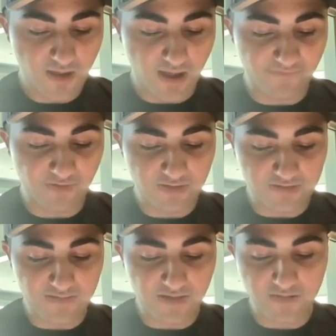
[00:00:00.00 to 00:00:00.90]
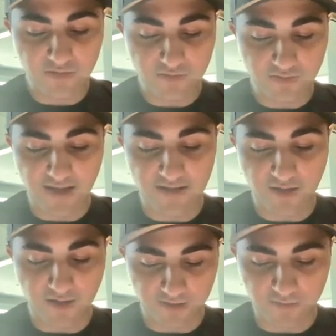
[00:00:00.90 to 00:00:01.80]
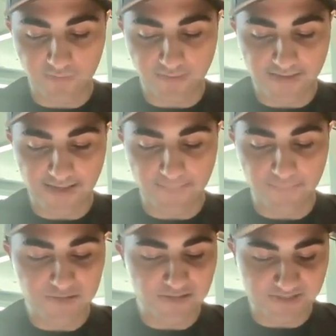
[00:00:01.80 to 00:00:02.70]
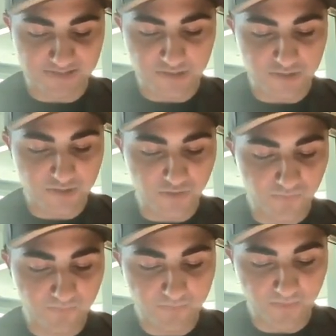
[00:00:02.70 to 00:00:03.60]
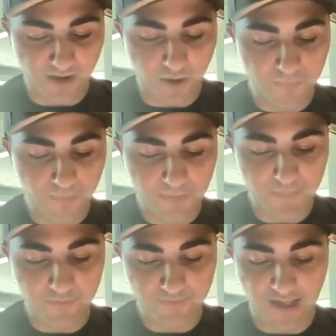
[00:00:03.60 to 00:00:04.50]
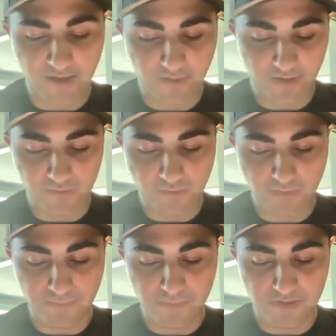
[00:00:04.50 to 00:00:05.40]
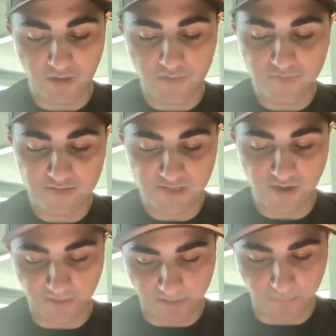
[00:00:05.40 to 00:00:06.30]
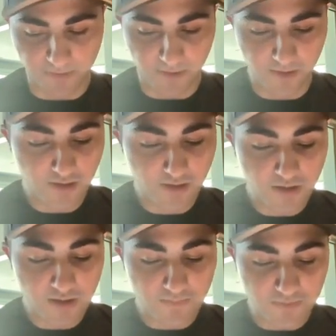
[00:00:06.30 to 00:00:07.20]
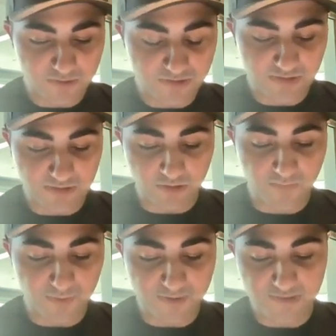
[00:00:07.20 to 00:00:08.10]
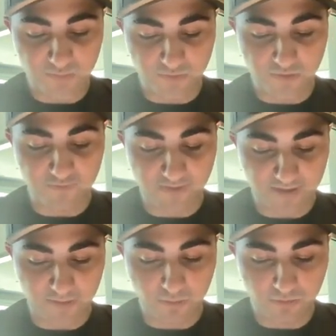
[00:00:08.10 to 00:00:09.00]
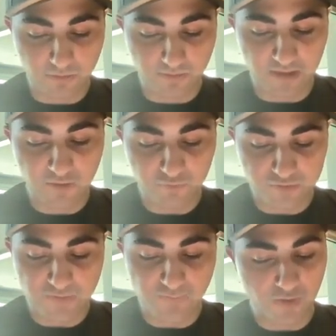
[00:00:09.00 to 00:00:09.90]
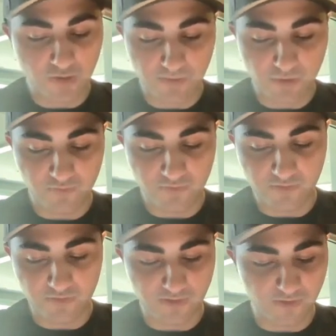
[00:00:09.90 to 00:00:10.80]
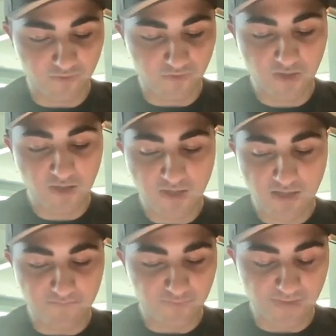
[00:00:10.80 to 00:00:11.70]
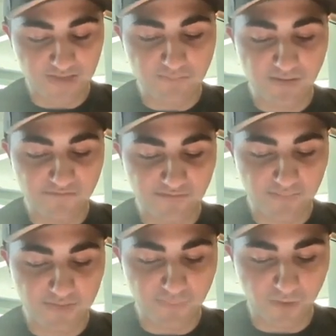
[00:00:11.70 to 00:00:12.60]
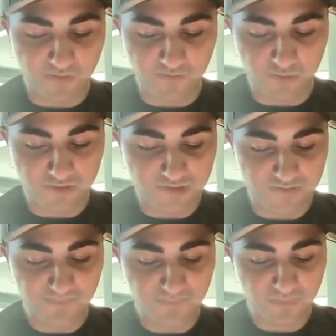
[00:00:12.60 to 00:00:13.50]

I felt like the luckiest guy in hockey when that happened, and I still do. I hope the people of Calgary can remember me not only as a hockey player, but also as a good person with good values. Thank you for supporting me over these years and for making my family a part of yours.